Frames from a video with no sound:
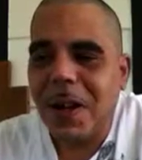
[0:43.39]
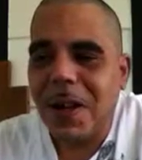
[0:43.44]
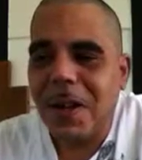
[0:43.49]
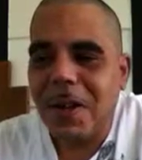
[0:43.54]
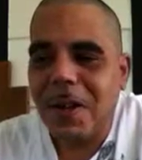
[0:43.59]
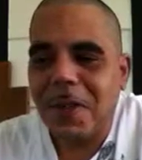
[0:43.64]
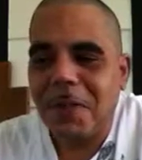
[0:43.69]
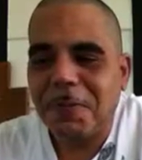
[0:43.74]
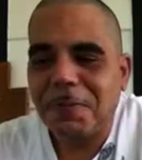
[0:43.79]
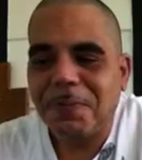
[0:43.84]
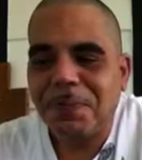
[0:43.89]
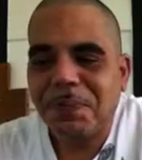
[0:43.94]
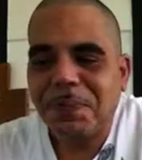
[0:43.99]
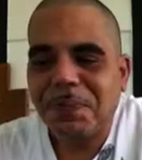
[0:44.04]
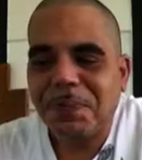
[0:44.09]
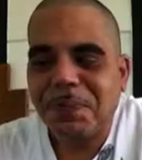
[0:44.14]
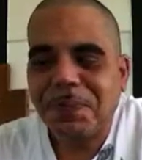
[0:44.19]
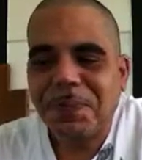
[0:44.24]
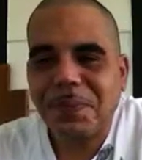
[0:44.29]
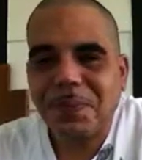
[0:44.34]
Um,
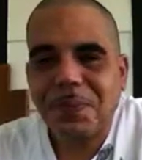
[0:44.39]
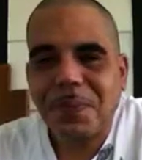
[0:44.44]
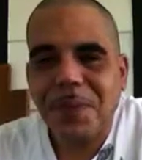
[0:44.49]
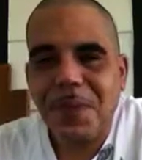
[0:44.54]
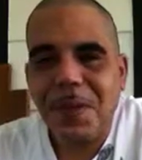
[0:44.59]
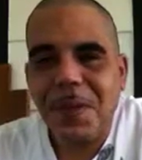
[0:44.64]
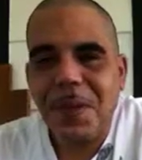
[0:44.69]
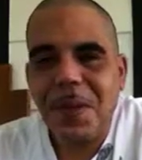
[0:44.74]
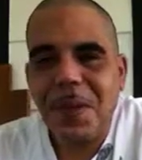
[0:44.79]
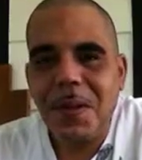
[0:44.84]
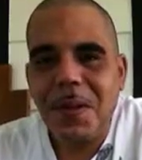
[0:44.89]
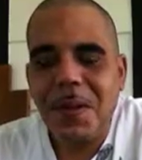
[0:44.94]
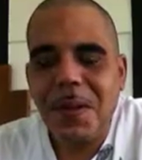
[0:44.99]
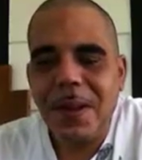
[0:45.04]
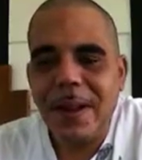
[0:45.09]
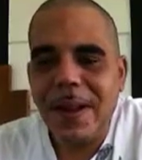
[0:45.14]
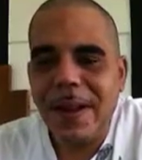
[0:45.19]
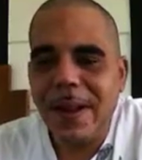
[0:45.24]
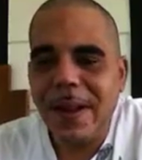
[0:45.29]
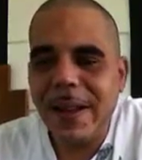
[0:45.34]

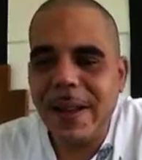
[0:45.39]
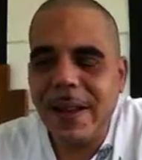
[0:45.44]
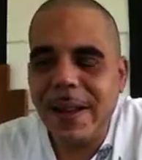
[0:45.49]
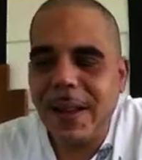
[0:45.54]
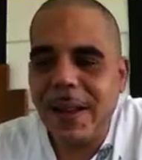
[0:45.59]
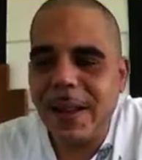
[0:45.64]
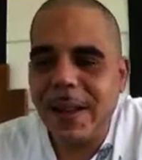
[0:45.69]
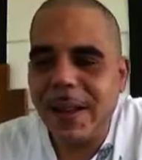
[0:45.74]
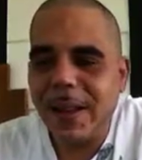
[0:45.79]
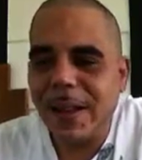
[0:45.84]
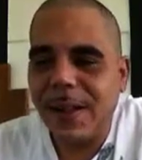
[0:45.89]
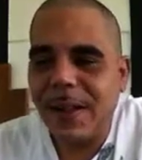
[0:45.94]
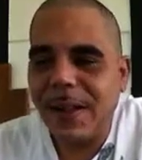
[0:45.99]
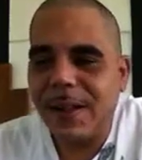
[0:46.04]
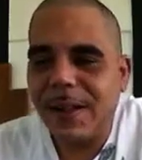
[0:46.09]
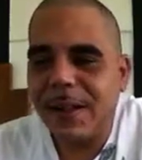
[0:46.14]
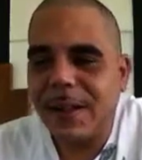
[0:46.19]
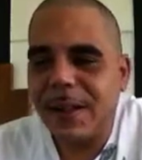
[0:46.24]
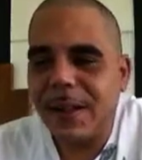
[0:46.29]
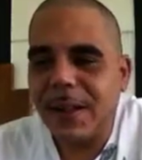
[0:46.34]
and
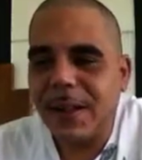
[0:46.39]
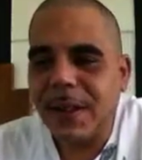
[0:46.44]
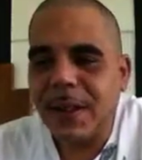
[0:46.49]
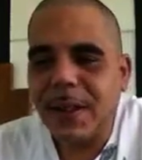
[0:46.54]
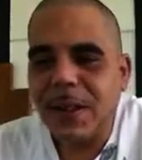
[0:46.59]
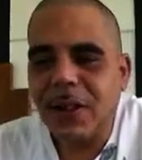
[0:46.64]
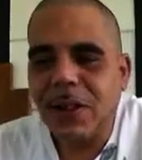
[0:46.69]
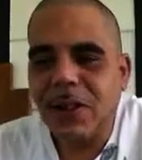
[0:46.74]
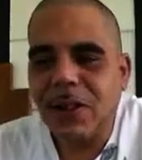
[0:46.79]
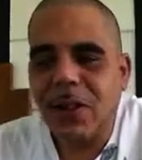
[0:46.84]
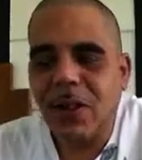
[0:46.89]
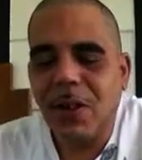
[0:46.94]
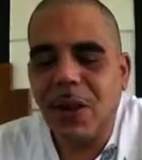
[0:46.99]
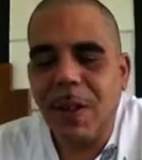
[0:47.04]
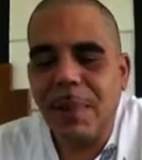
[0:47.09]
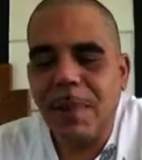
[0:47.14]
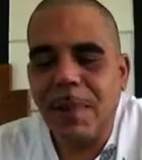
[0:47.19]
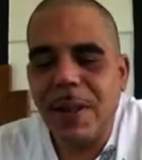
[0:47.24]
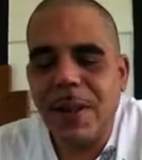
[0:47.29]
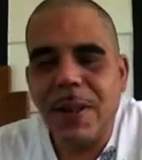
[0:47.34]

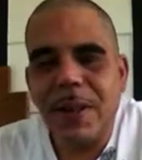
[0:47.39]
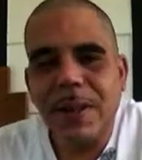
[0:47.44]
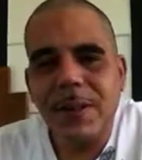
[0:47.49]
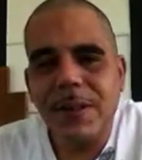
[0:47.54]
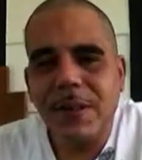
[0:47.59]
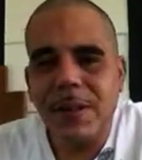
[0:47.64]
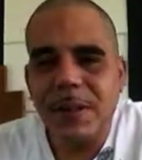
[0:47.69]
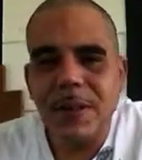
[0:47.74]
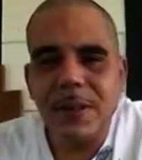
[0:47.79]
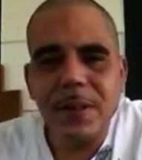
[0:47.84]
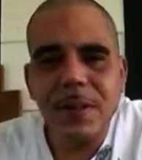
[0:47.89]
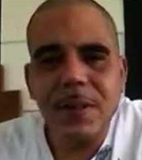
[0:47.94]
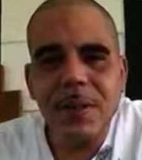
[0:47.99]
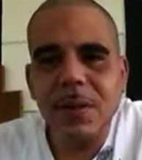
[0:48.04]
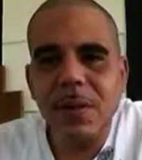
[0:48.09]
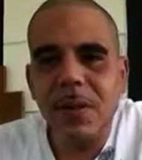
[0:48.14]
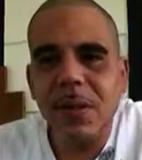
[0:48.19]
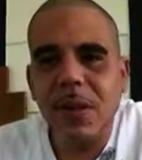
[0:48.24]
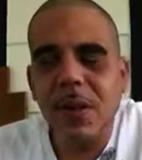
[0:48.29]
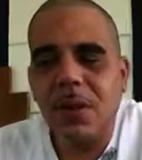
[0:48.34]
I've been,
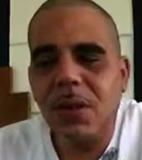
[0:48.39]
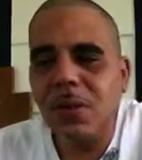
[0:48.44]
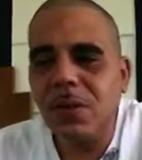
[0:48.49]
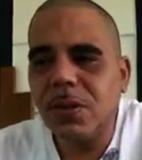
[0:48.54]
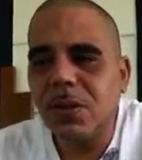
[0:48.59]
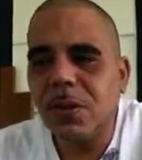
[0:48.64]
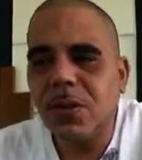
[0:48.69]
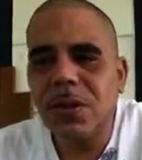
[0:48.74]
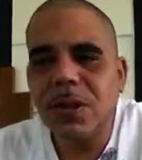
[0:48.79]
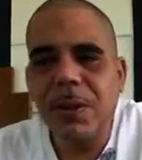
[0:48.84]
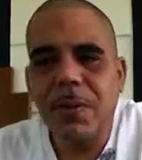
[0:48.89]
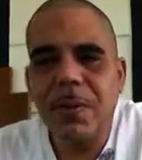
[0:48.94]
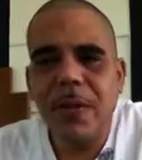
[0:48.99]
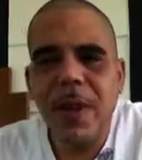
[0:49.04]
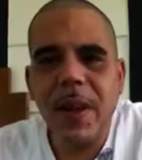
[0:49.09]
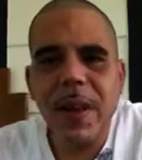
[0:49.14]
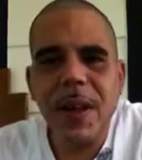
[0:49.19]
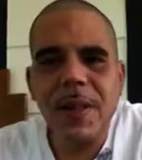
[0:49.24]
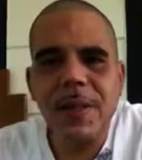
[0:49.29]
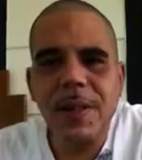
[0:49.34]
through some
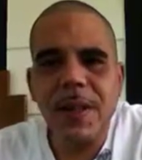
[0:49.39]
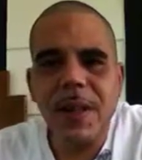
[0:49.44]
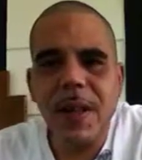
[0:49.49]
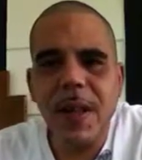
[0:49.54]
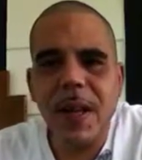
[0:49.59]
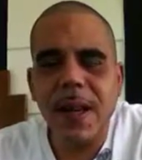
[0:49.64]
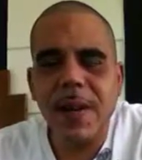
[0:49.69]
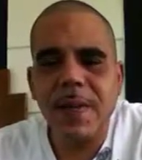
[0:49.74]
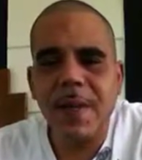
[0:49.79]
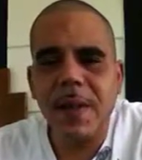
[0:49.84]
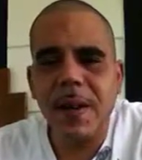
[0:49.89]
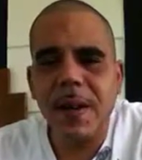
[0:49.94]
things in life.